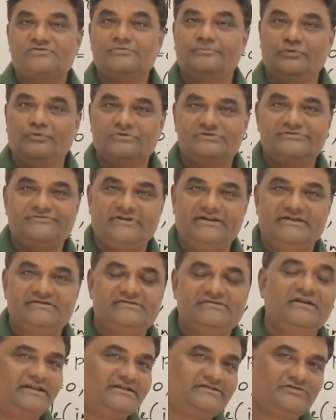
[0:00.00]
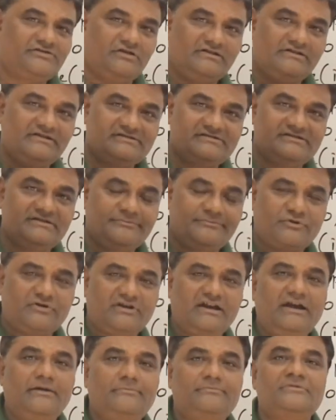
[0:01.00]
to postfix. That's all. This is the
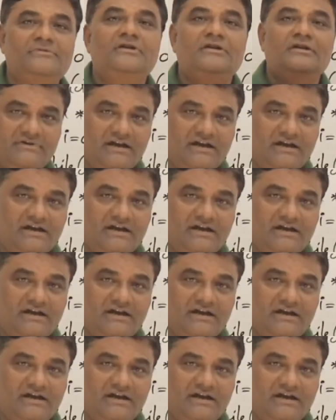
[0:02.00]
program.